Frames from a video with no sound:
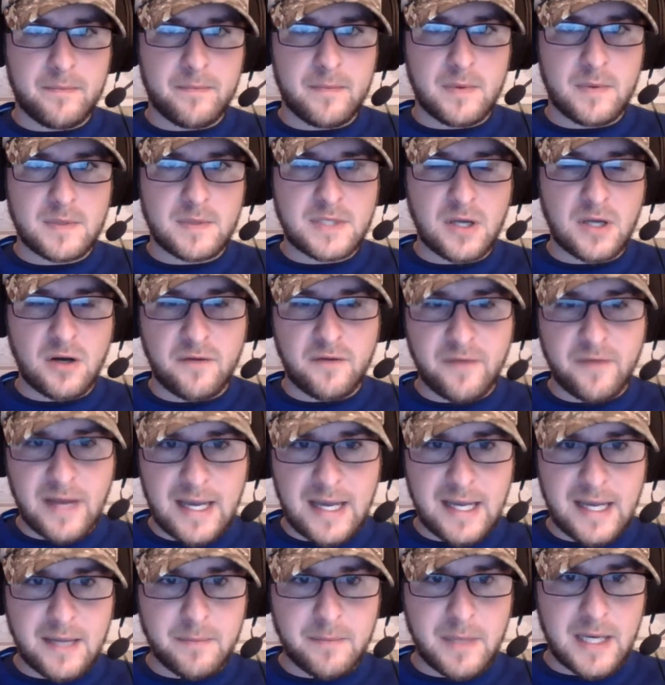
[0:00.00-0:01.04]

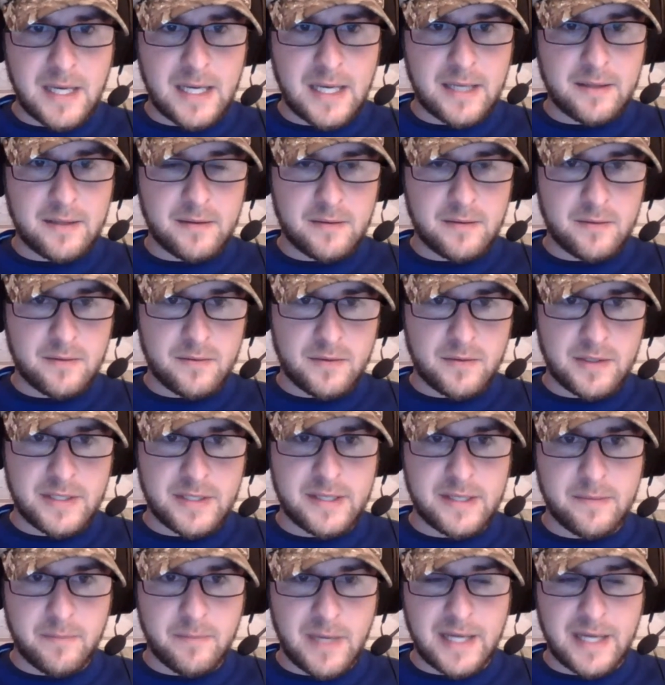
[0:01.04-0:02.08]
certified by
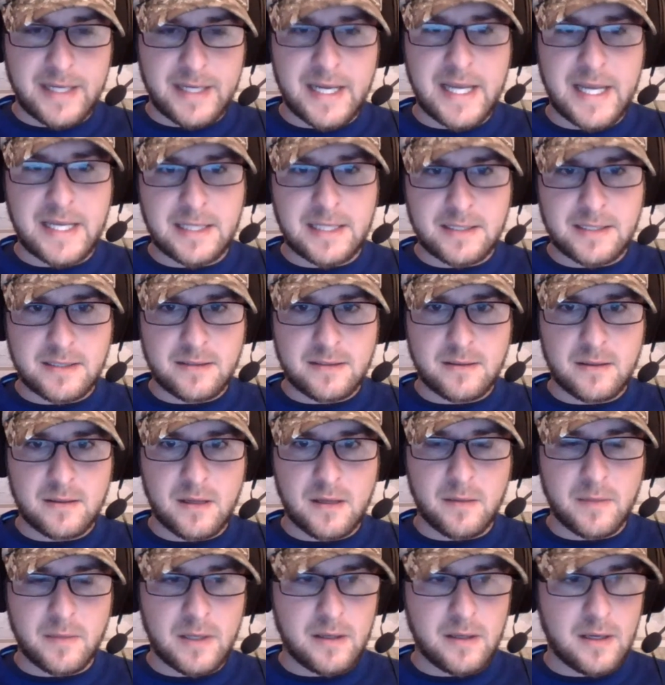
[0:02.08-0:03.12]
NACE.
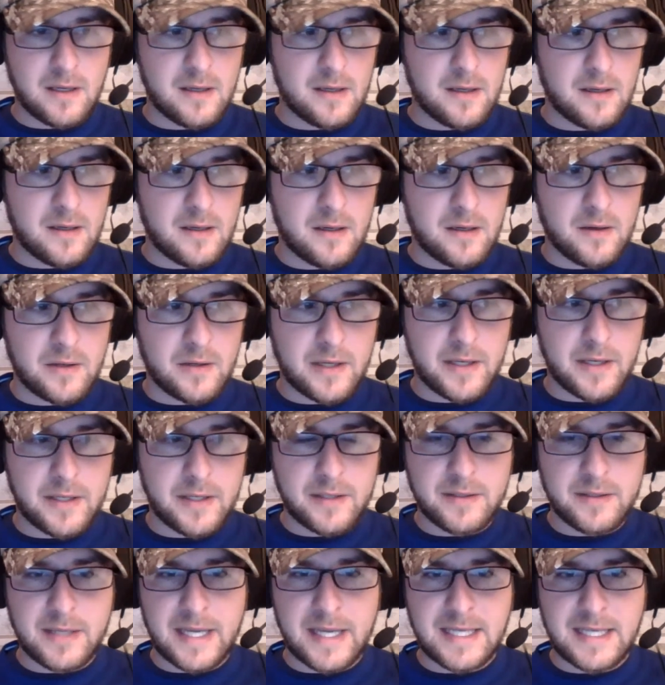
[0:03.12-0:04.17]

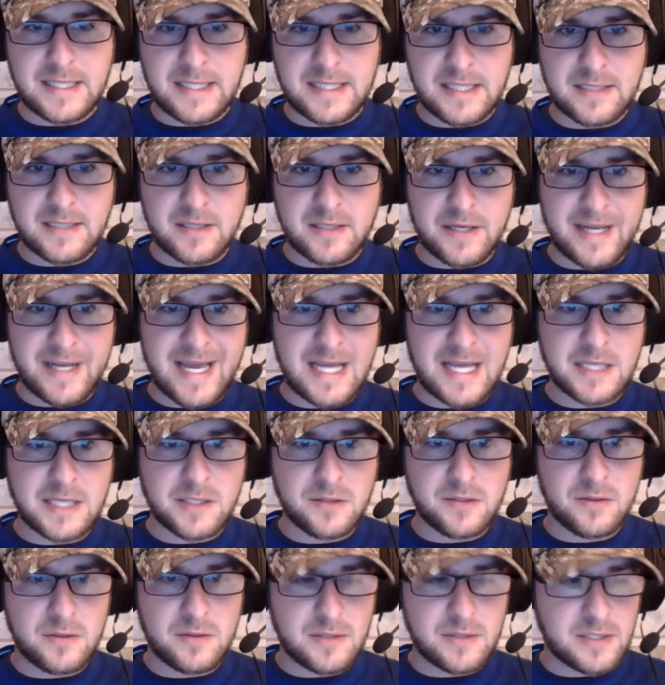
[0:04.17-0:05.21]
NACE is a
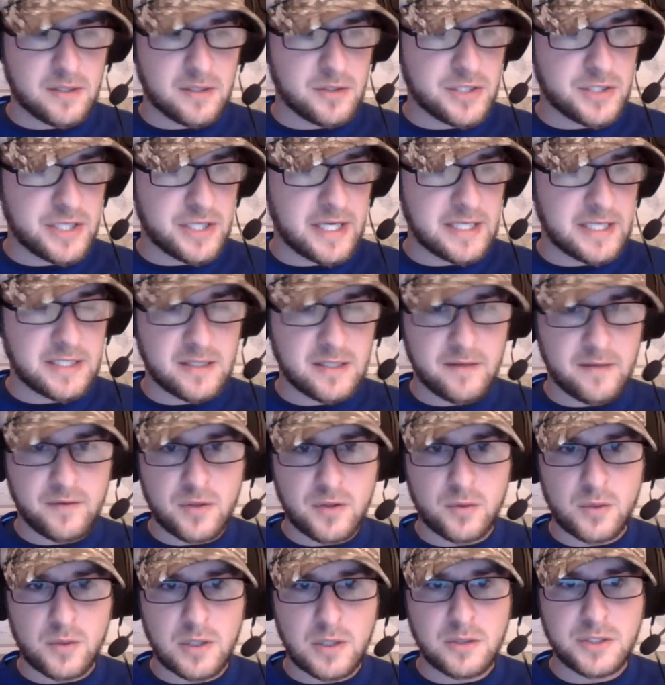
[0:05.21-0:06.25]
National Association of
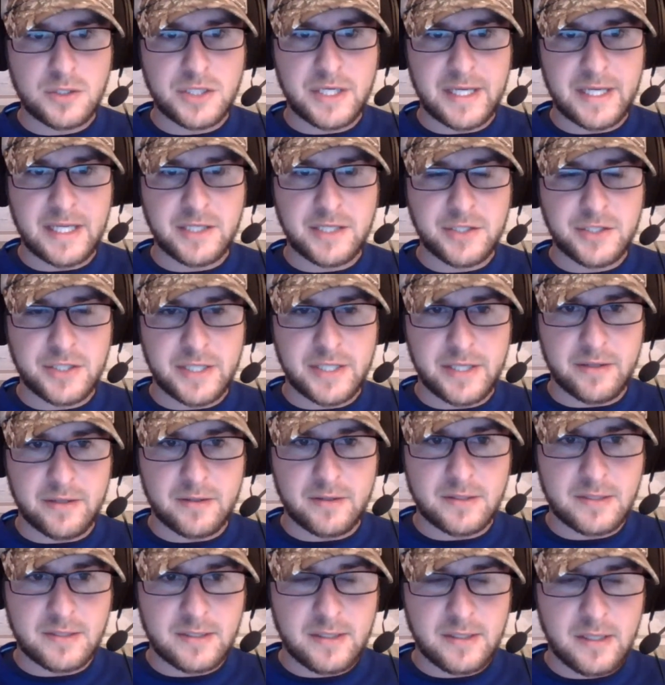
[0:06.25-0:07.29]
Corrosion
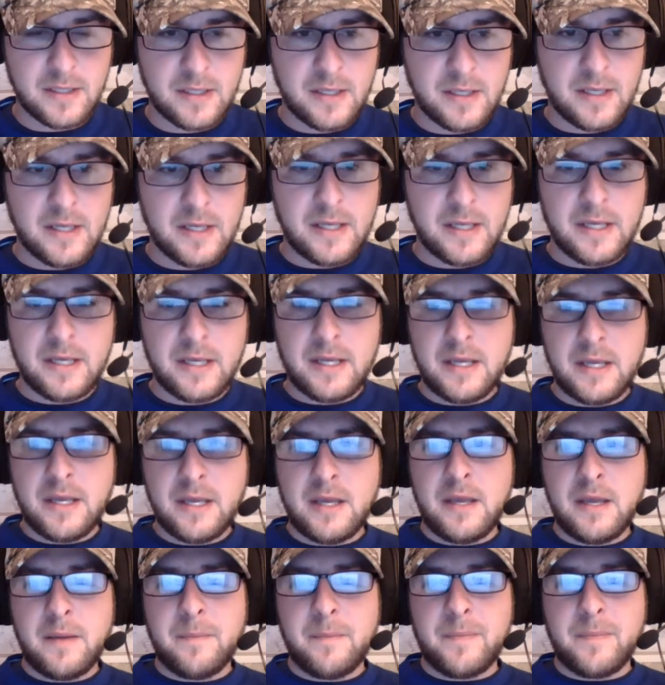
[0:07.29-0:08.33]
Engineers.
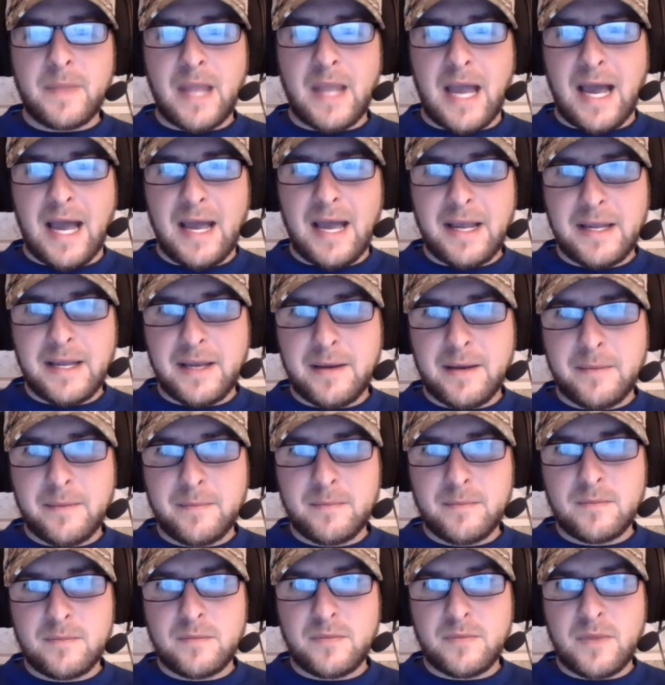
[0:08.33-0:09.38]
I
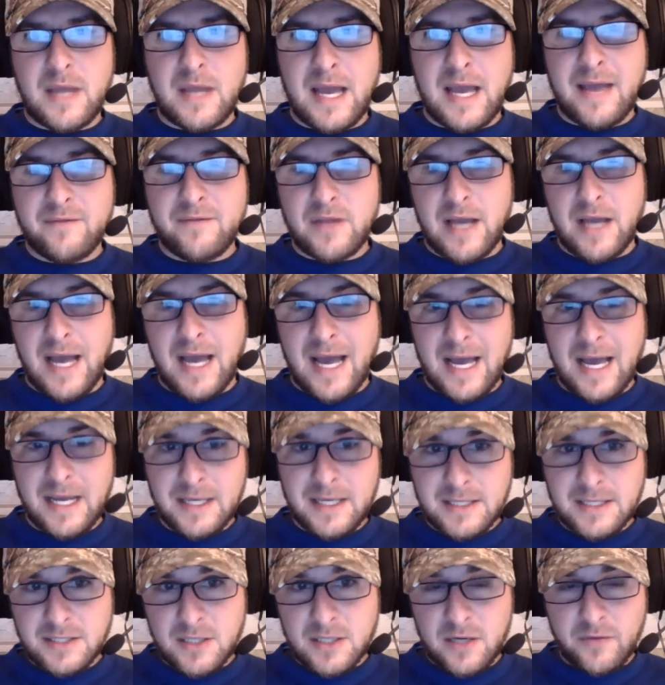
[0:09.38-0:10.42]
have the
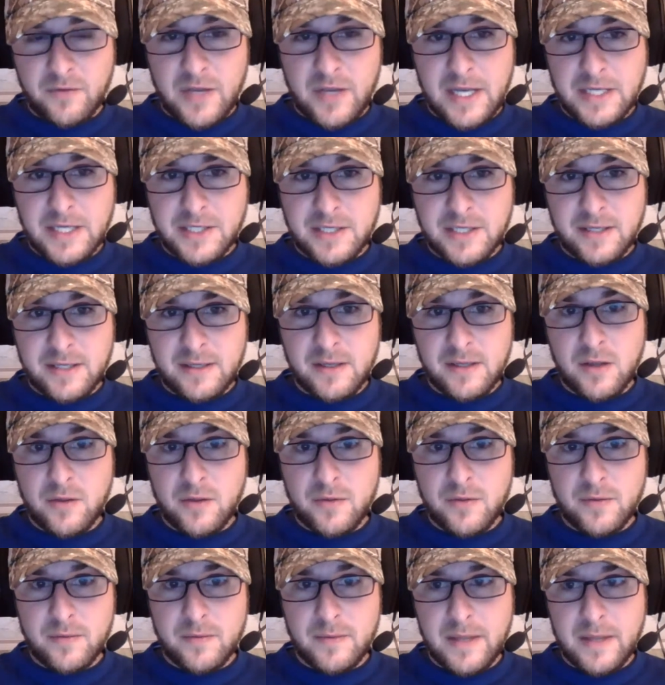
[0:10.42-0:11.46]
highest certification
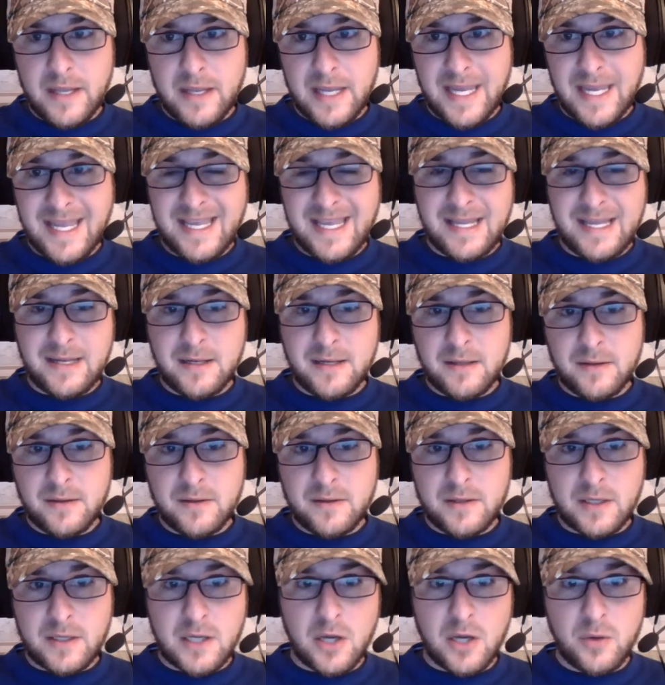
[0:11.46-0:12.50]
in
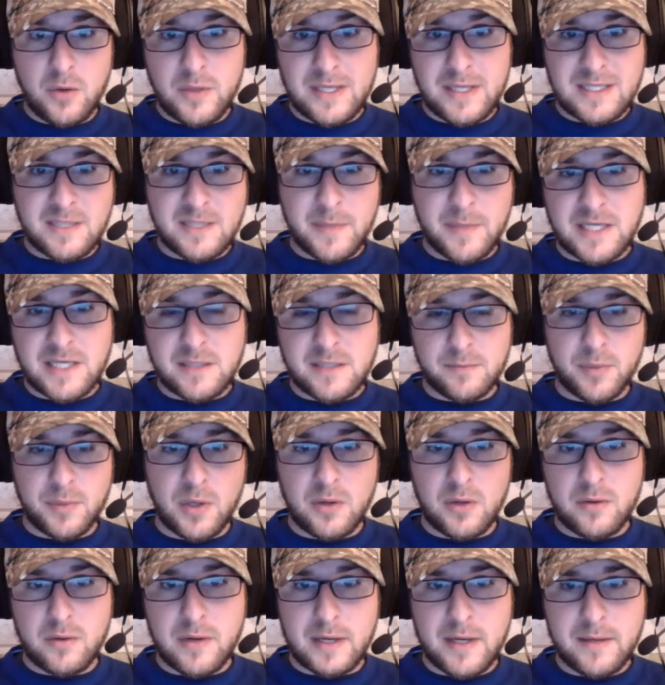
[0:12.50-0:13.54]
the coating inspection
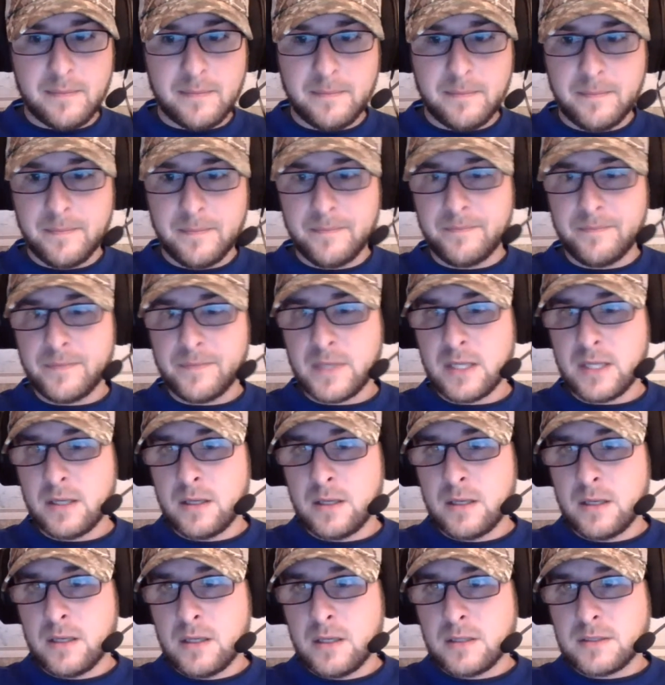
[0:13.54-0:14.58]
program.
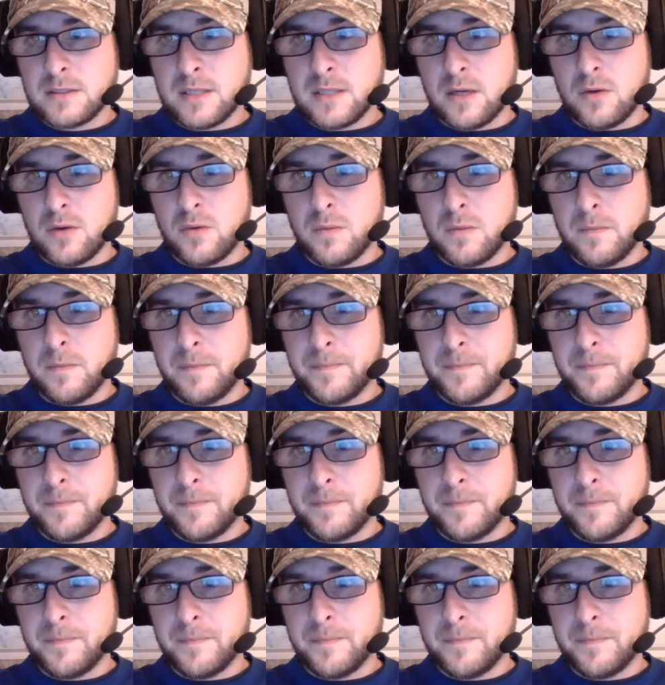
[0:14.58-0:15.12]
So